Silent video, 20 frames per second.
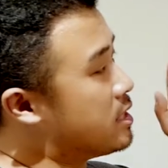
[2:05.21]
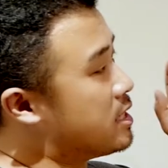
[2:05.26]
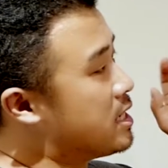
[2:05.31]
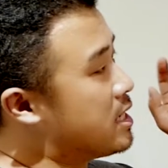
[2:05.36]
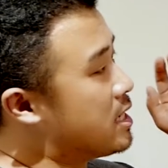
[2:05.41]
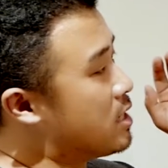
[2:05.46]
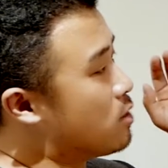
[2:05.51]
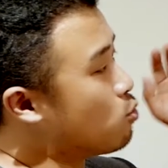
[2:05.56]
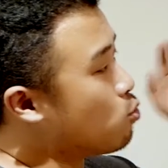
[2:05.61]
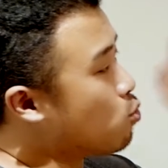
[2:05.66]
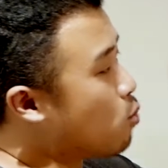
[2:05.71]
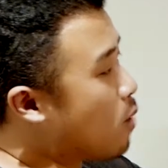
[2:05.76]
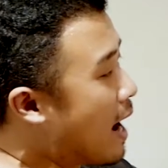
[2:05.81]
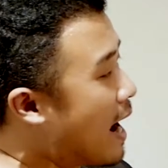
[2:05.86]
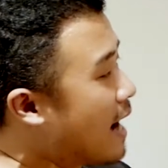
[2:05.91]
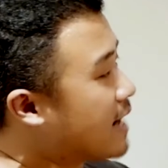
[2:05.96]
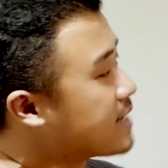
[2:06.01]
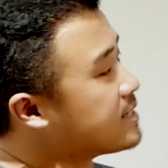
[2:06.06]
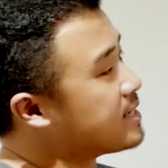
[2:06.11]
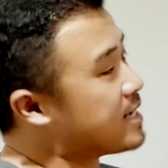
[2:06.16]
the
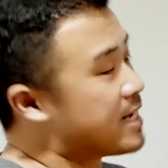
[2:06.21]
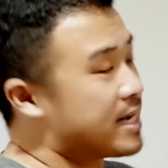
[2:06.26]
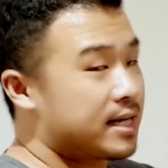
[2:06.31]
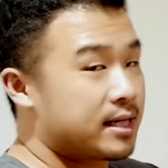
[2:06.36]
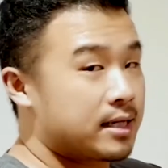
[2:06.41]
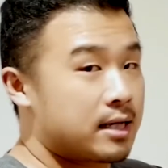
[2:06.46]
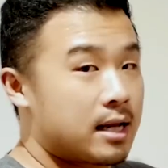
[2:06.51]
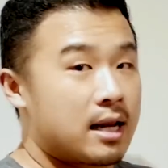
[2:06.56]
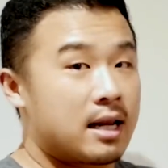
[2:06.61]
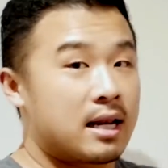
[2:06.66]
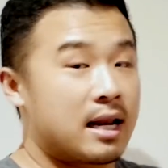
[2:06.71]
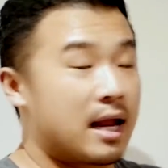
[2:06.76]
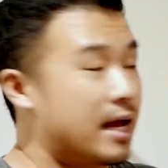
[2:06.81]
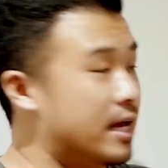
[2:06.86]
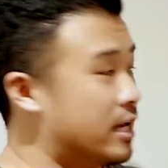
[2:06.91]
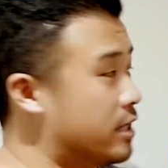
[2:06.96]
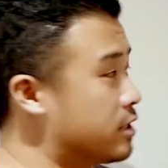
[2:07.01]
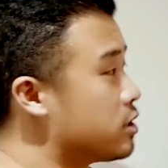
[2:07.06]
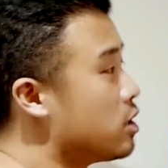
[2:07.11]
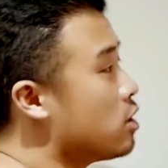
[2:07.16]
wax in
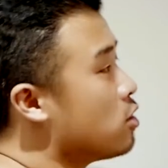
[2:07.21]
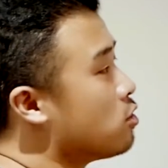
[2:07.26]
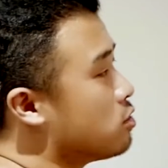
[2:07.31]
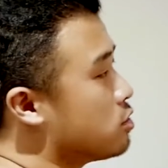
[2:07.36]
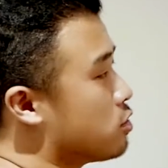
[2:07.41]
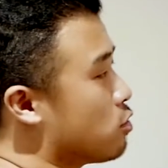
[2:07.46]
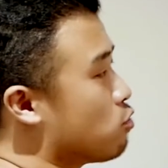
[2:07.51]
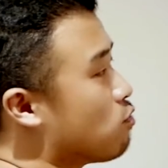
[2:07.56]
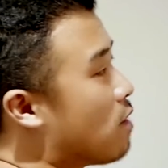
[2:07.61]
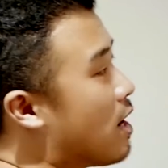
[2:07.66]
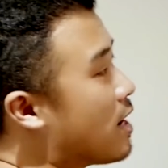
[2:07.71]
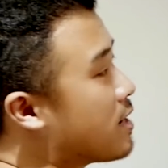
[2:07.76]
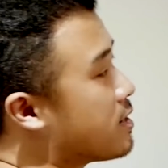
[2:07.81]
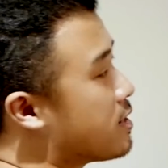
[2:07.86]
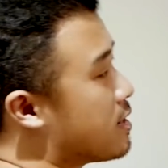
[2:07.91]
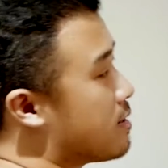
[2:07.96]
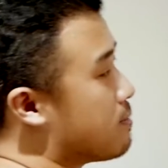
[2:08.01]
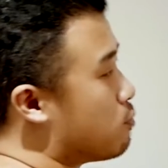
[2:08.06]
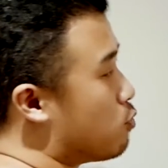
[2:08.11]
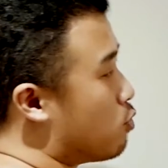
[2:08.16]
layers. So rather
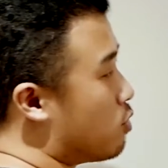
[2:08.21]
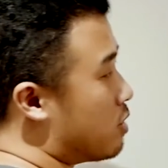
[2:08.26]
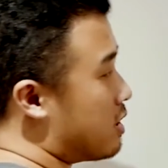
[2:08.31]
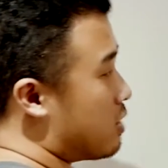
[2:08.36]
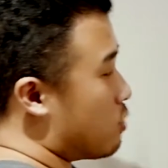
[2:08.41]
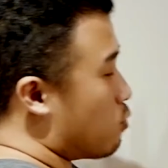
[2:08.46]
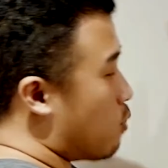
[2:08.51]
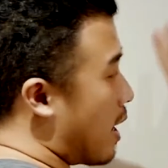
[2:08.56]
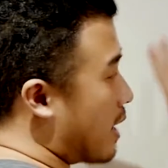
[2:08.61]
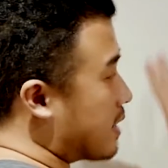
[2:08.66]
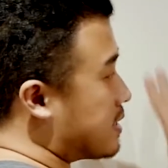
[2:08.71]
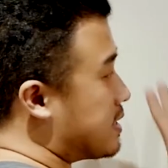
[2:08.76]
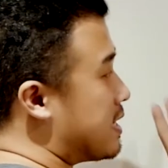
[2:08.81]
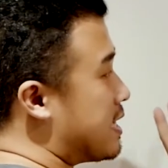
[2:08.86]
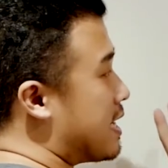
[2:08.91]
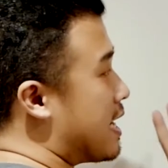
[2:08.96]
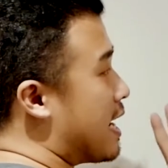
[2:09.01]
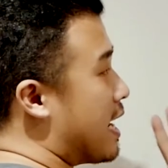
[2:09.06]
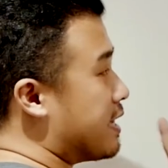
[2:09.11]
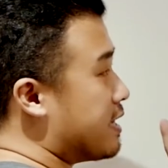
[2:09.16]
than putting the wax
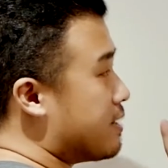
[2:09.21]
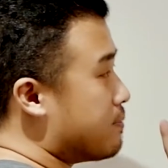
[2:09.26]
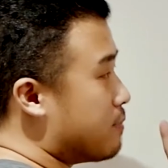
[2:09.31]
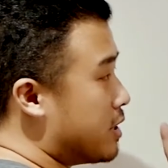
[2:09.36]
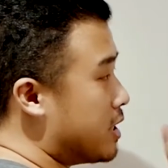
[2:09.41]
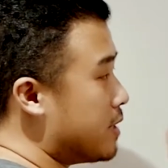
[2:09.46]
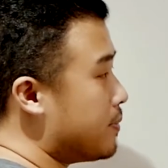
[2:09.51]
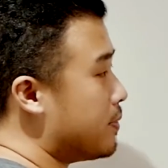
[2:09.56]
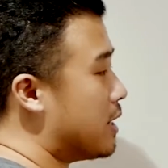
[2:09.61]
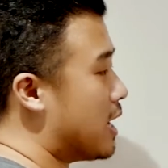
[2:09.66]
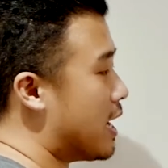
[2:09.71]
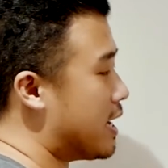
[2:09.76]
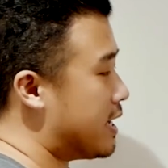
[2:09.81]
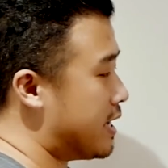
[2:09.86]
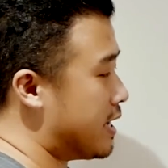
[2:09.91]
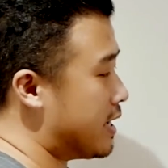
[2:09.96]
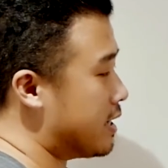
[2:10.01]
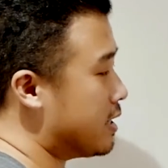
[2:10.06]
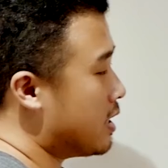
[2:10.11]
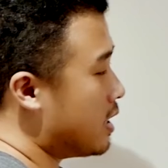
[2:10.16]
here and then
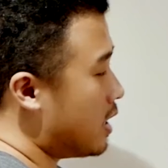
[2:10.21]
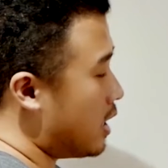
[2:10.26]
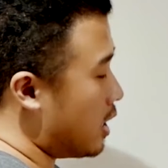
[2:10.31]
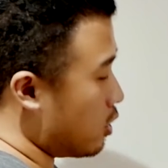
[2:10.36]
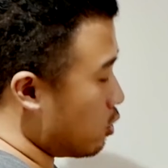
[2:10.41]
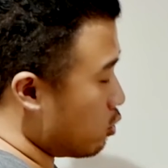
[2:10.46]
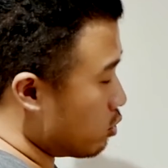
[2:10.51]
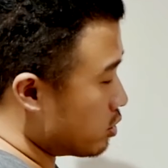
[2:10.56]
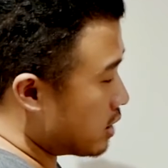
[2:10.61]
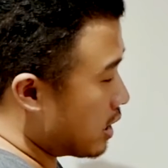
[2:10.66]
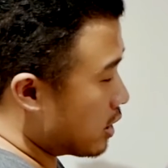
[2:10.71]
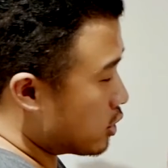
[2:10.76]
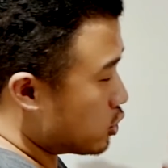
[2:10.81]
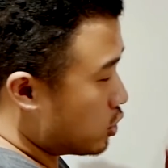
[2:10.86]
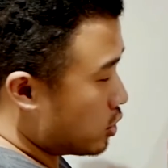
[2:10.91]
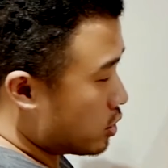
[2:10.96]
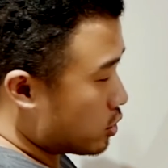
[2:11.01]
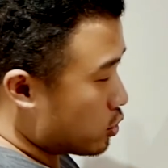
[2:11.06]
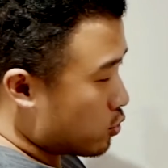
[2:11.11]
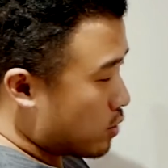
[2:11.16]
manipulating it, it looks like she's